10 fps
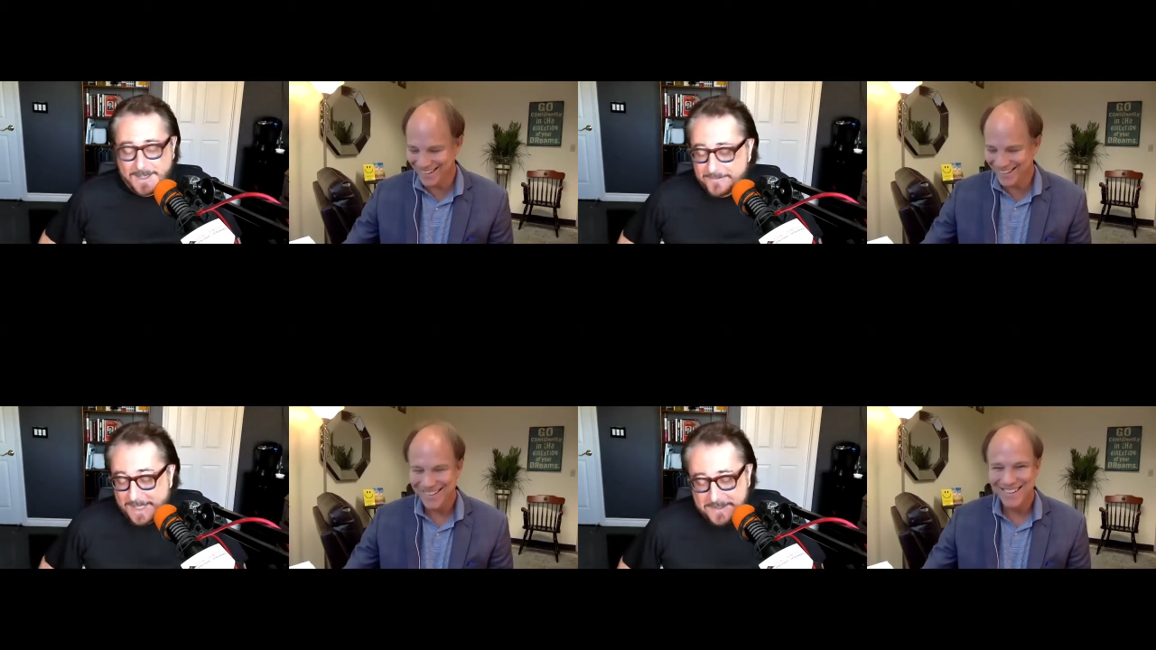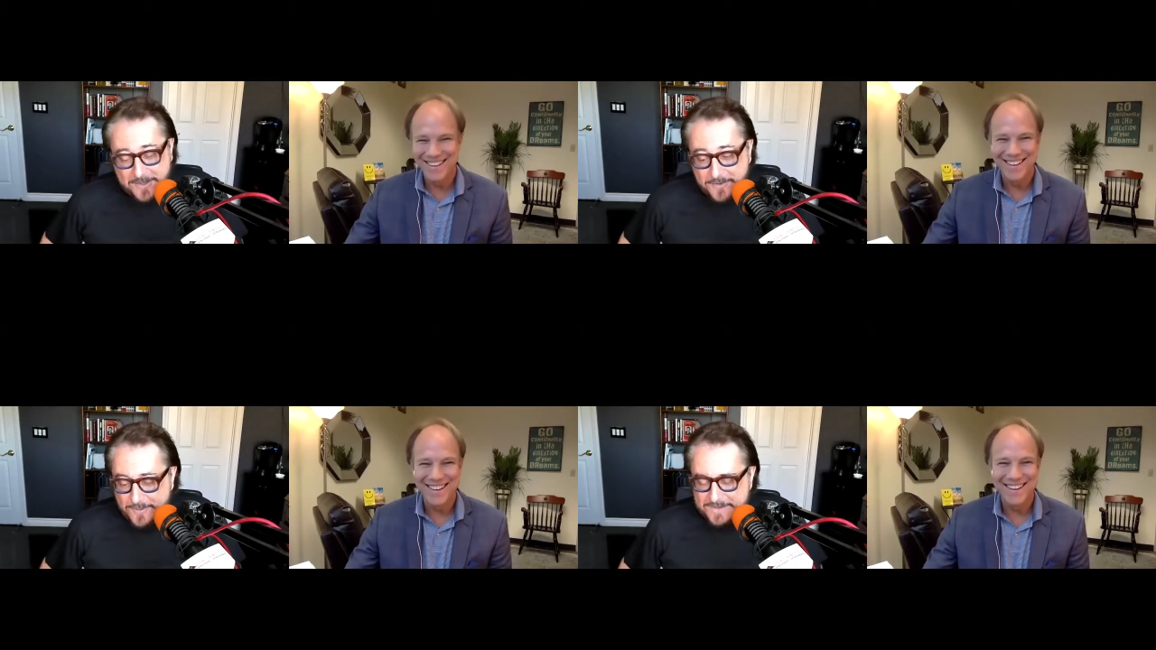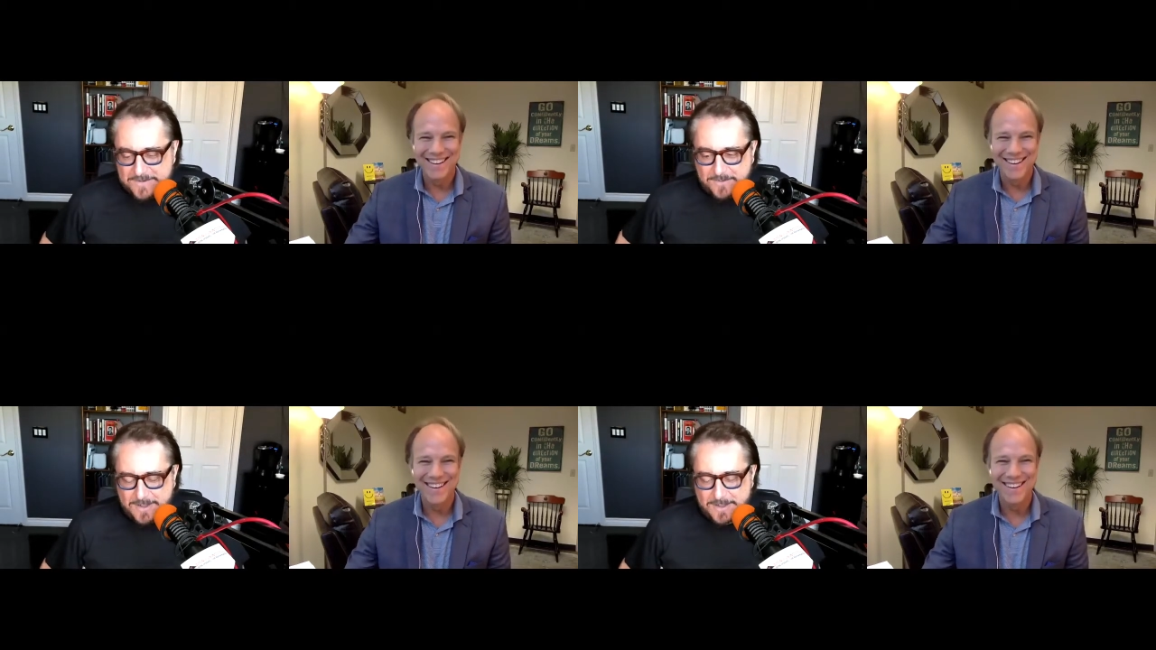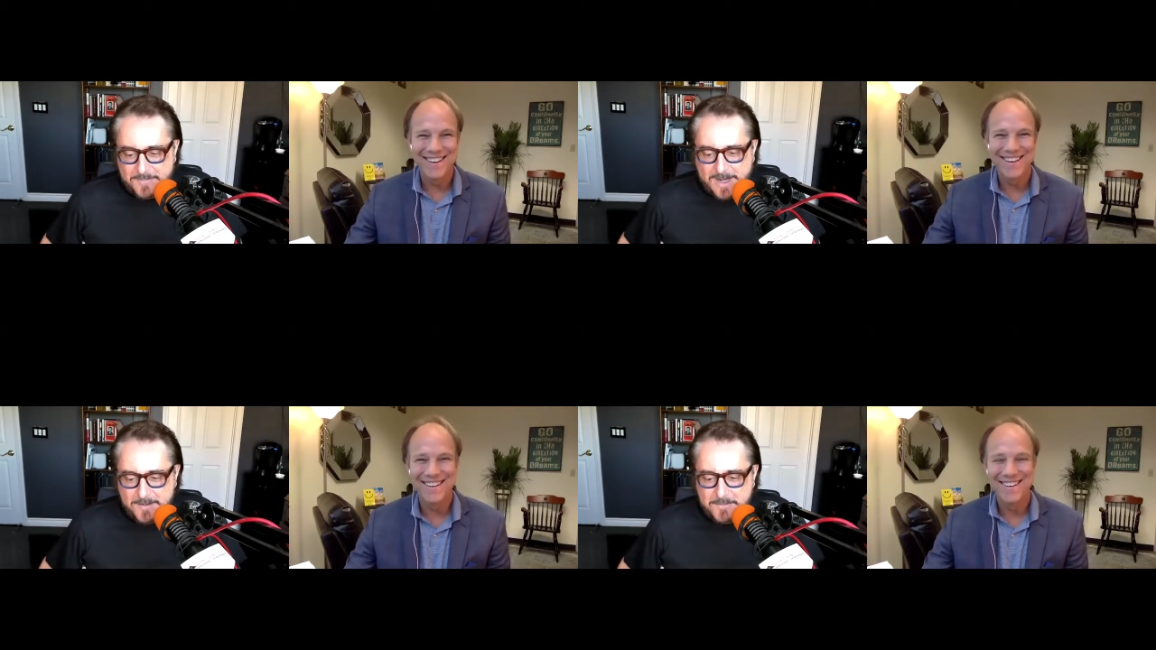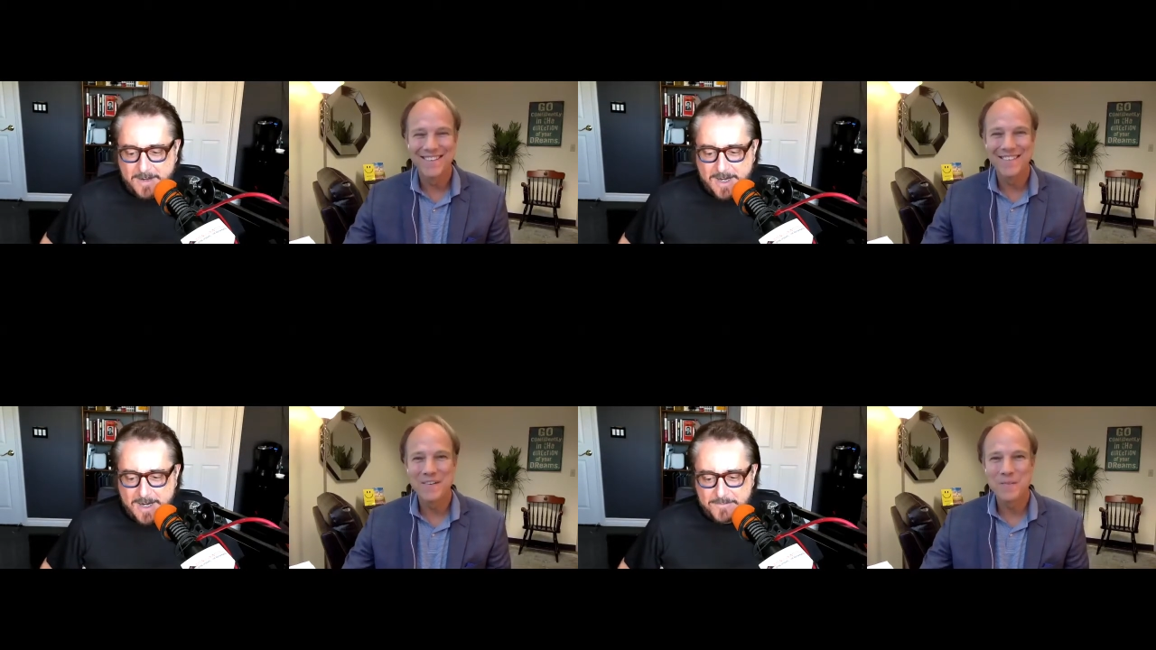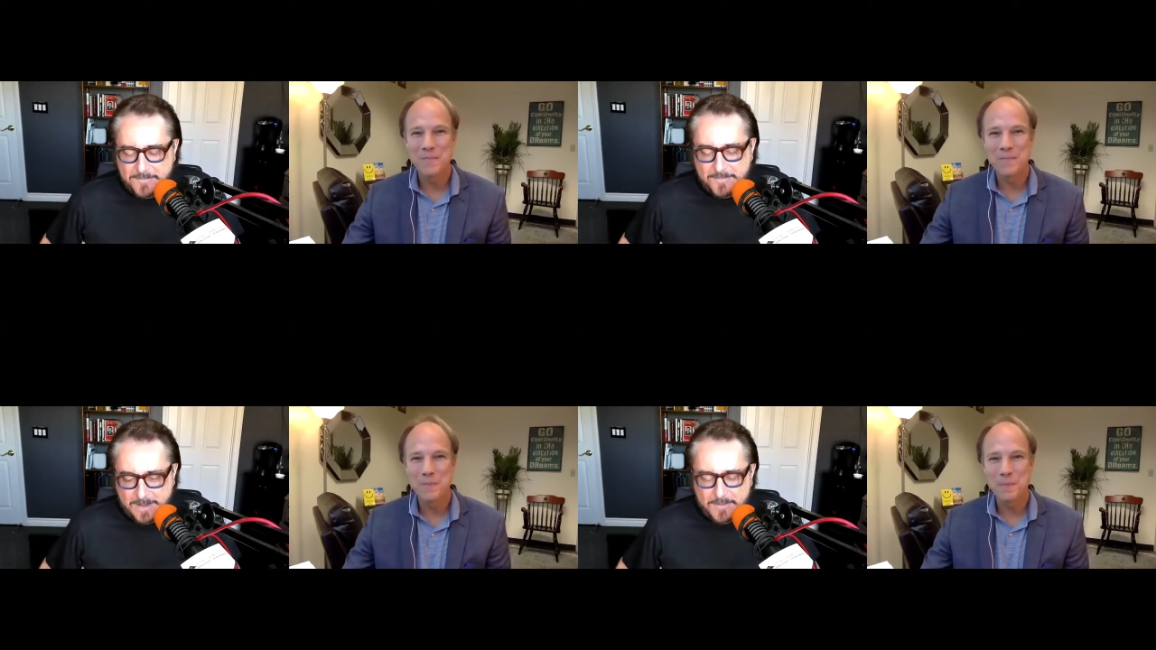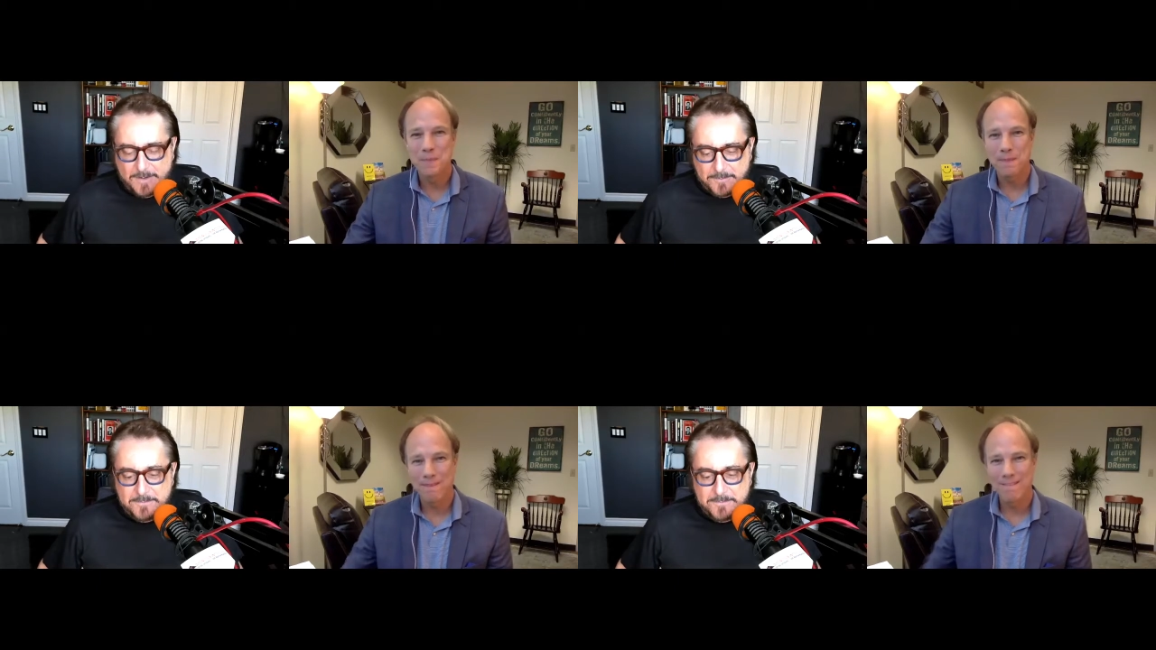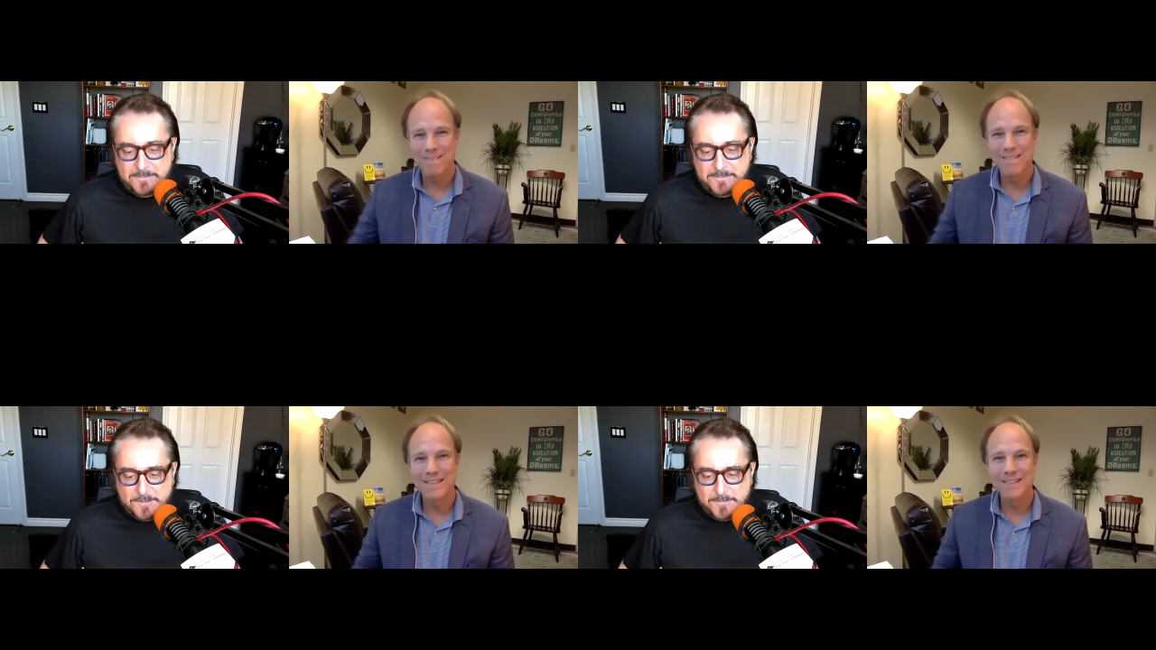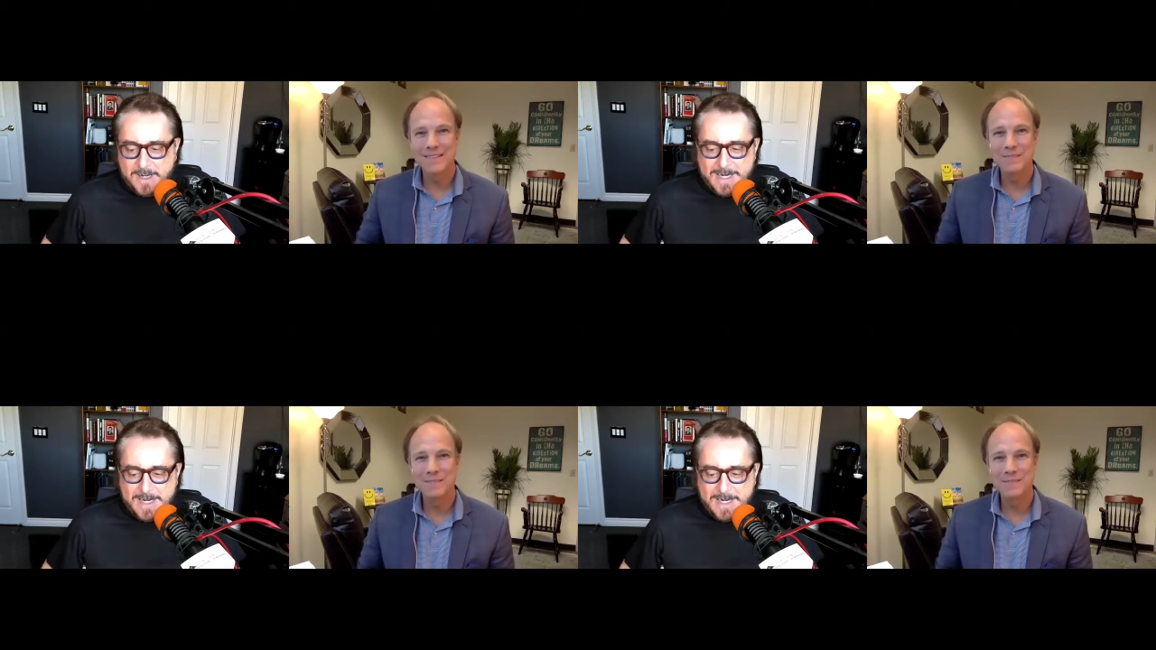Speaker 1: Another quick story. A mentor of mine,